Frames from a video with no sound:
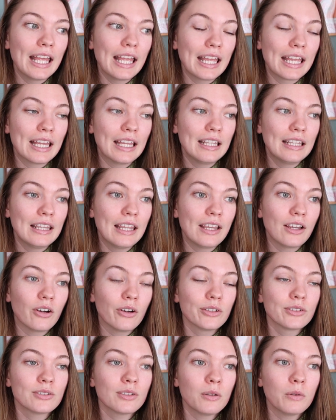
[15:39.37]
and they
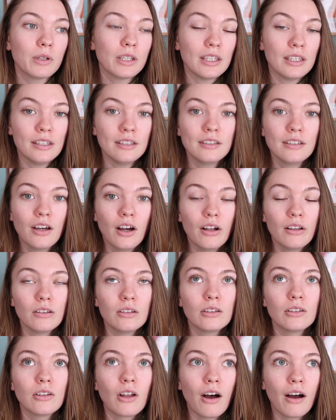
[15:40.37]
also eat a
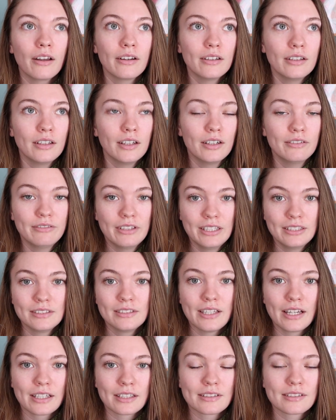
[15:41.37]
lot of
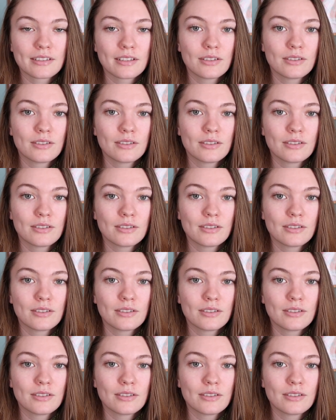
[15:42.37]
insects,